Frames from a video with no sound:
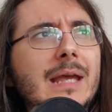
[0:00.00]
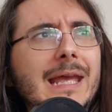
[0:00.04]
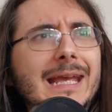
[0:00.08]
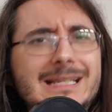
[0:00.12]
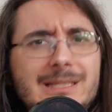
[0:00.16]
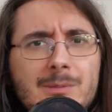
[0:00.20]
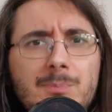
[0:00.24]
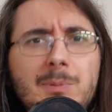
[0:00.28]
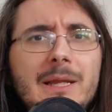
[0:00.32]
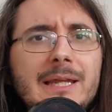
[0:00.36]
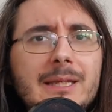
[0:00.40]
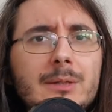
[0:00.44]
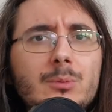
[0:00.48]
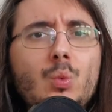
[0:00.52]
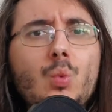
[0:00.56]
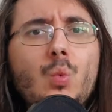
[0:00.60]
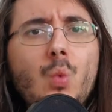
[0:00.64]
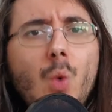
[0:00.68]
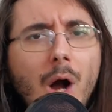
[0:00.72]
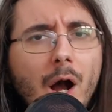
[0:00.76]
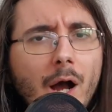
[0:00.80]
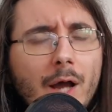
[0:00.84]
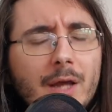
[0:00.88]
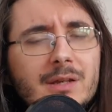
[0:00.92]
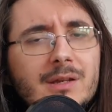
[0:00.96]
explain
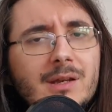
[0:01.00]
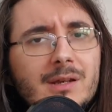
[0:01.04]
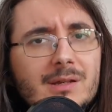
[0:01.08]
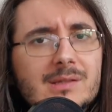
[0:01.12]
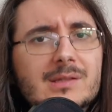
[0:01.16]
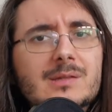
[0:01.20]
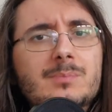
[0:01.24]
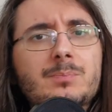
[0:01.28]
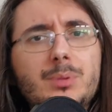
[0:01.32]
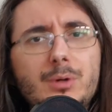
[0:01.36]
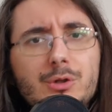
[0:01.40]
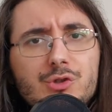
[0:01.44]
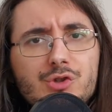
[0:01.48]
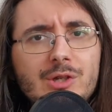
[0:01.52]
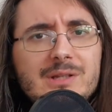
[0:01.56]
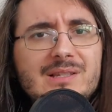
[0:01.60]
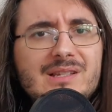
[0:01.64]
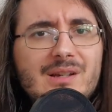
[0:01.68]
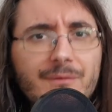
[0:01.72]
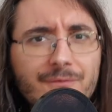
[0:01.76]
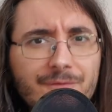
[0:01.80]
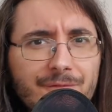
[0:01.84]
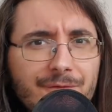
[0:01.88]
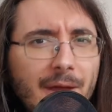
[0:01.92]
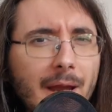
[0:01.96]
why these projects
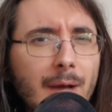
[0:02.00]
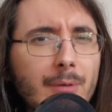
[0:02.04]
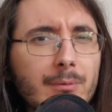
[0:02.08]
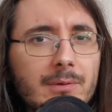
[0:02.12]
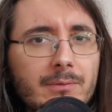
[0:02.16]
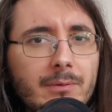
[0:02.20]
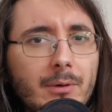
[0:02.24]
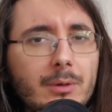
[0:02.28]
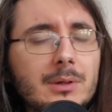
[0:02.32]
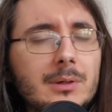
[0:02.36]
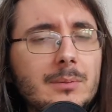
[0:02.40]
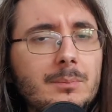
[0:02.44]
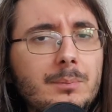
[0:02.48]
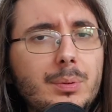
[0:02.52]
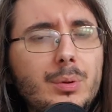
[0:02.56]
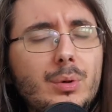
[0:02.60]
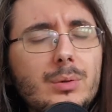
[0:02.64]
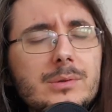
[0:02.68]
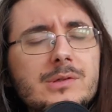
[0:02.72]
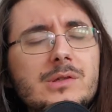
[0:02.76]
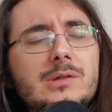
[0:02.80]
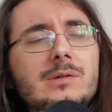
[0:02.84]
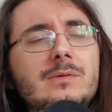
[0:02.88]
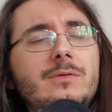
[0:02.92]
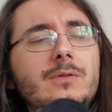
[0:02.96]
are very, very
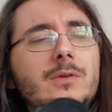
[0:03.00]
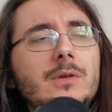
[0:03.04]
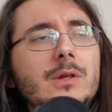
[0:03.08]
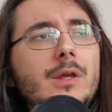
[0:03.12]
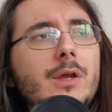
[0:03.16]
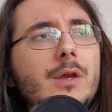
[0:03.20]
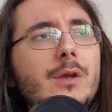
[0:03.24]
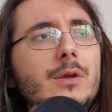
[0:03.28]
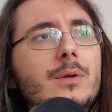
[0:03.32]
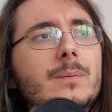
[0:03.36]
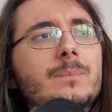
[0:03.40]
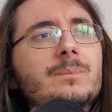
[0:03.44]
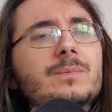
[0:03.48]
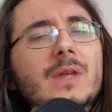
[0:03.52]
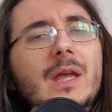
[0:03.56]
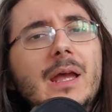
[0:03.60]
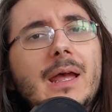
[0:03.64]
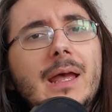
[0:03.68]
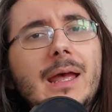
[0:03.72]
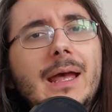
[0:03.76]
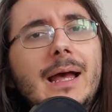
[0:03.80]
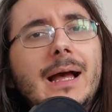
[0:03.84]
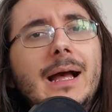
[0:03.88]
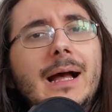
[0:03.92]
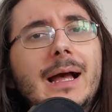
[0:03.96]
important for you.
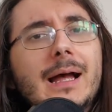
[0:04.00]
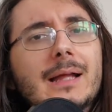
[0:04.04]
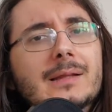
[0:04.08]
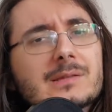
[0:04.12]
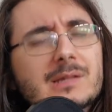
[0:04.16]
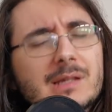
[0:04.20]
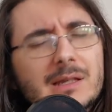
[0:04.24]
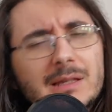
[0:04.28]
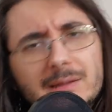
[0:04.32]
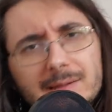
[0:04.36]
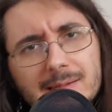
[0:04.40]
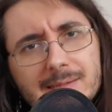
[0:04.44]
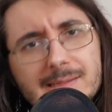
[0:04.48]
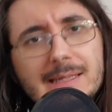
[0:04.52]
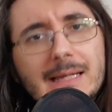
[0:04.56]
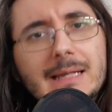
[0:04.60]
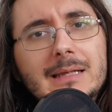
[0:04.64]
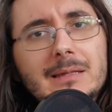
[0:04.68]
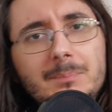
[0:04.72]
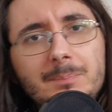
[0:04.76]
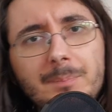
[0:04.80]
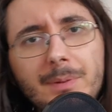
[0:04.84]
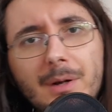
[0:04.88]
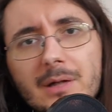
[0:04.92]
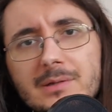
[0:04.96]
And in the
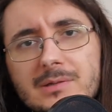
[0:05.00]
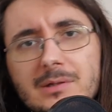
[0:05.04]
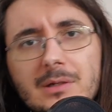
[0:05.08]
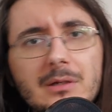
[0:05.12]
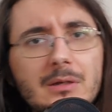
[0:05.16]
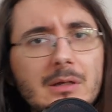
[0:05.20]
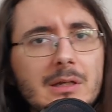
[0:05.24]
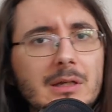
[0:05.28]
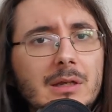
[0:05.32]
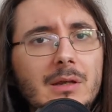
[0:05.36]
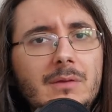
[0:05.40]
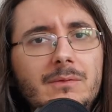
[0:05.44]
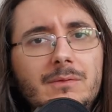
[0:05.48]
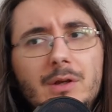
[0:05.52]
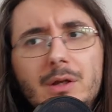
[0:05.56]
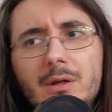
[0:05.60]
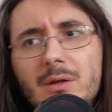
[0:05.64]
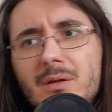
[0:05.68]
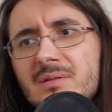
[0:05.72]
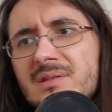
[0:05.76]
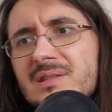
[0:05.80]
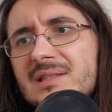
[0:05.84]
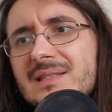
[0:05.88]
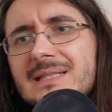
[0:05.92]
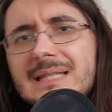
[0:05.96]
second part, I'm going to give
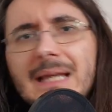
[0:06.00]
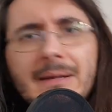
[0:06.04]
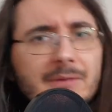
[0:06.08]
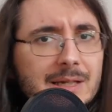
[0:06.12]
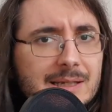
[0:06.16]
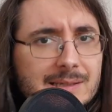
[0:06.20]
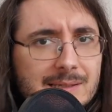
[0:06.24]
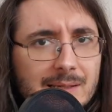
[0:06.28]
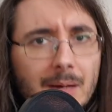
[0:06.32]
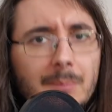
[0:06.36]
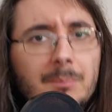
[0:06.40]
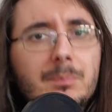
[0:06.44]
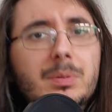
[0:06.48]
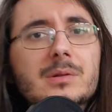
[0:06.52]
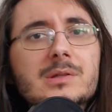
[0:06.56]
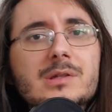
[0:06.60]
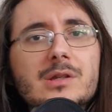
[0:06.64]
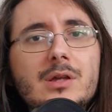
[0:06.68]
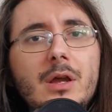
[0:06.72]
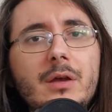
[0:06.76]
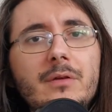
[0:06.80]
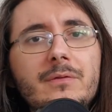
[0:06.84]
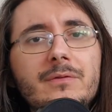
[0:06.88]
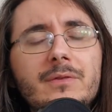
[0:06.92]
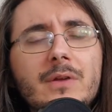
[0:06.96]
you seven examples
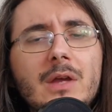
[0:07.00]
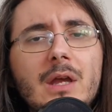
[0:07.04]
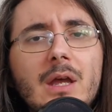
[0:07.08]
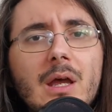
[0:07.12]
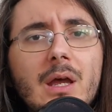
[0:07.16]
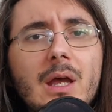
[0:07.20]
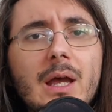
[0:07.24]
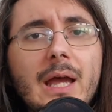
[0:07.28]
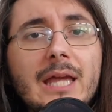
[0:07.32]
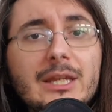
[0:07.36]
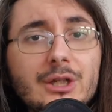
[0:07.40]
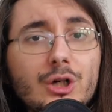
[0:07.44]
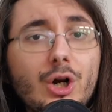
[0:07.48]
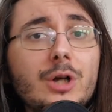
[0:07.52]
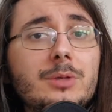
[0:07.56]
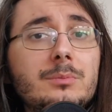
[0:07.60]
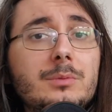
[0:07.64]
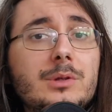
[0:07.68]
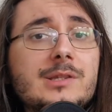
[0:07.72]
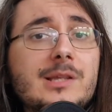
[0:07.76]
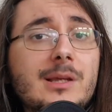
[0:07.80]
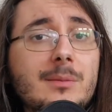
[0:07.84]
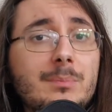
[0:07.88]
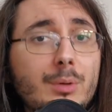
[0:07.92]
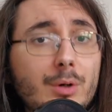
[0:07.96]
of AI
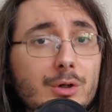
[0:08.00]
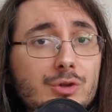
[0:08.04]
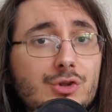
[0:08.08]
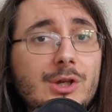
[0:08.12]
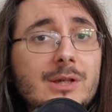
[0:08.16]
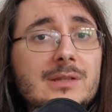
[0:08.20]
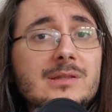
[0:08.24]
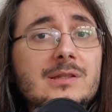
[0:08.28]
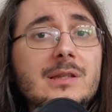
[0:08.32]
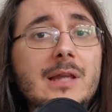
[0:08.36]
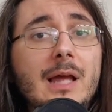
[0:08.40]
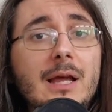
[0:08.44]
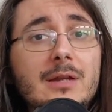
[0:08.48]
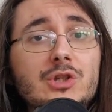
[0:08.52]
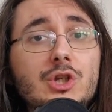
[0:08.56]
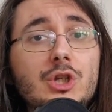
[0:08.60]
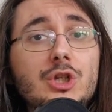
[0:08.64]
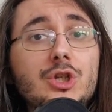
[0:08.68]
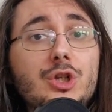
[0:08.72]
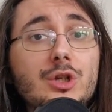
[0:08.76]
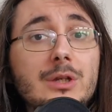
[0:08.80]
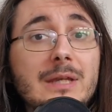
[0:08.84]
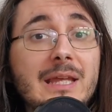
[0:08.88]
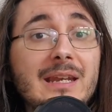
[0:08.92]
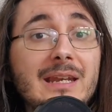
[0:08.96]
music projects that
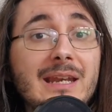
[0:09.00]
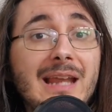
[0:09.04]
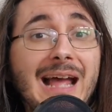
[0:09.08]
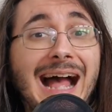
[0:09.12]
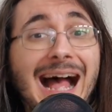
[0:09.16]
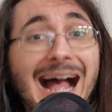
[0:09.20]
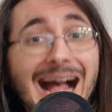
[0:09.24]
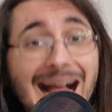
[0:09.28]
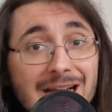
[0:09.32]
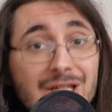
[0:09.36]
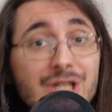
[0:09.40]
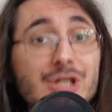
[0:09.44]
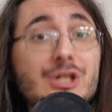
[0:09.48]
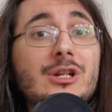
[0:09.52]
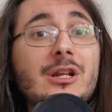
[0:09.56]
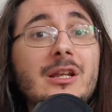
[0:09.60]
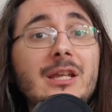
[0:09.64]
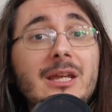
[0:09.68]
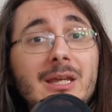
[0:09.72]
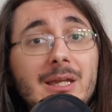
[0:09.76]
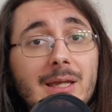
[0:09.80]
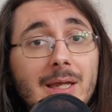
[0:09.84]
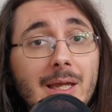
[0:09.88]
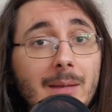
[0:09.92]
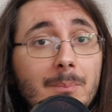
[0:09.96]
you can
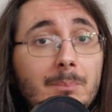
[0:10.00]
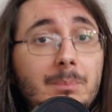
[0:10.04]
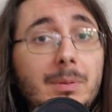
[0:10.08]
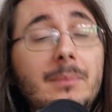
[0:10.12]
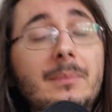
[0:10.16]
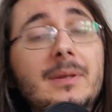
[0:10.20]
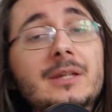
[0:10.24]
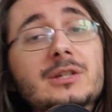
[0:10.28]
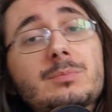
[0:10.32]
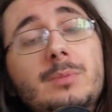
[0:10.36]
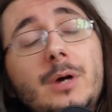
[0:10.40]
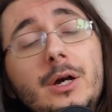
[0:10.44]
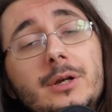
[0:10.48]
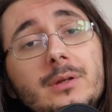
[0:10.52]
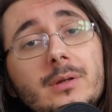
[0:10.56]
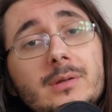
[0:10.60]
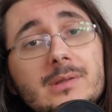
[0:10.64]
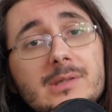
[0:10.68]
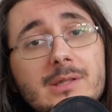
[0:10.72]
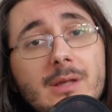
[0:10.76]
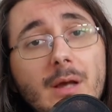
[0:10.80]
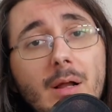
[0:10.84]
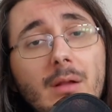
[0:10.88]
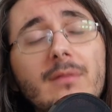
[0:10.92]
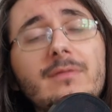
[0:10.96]
actually implement by
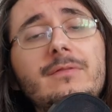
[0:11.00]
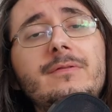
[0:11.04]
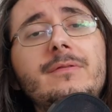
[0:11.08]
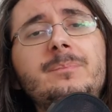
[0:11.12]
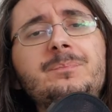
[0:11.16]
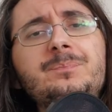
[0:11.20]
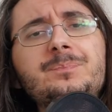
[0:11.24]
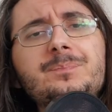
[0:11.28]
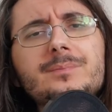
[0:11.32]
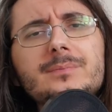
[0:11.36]
yourself.